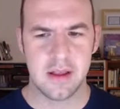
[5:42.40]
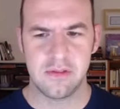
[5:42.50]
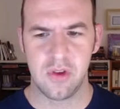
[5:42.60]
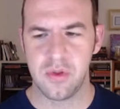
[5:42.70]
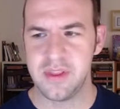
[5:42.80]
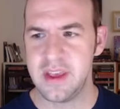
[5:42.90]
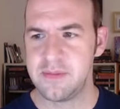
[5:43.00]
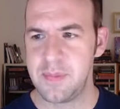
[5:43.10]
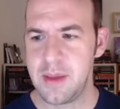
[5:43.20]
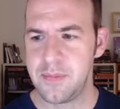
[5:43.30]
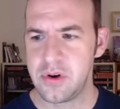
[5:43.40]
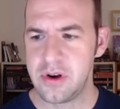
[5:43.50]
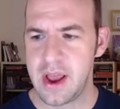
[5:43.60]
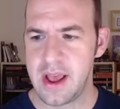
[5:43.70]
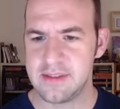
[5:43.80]
So this
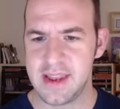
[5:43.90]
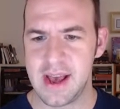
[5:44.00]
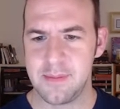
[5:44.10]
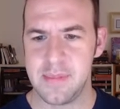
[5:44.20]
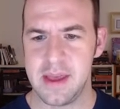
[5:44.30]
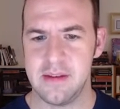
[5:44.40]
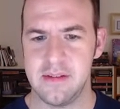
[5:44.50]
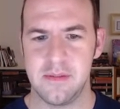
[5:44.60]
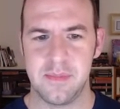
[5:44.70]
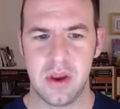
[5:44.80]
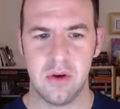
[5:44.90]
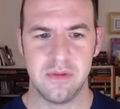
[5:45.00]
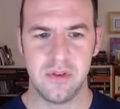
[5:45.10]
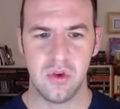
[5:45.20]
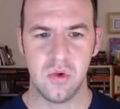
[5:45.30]
paper has not been
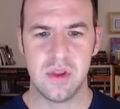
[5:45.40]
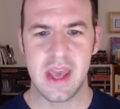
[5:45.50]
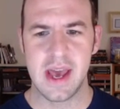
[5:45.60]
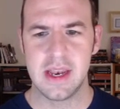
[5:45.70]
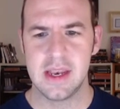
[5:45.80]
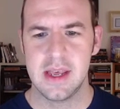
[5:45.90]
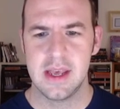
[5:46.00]
peer-reviewed yet,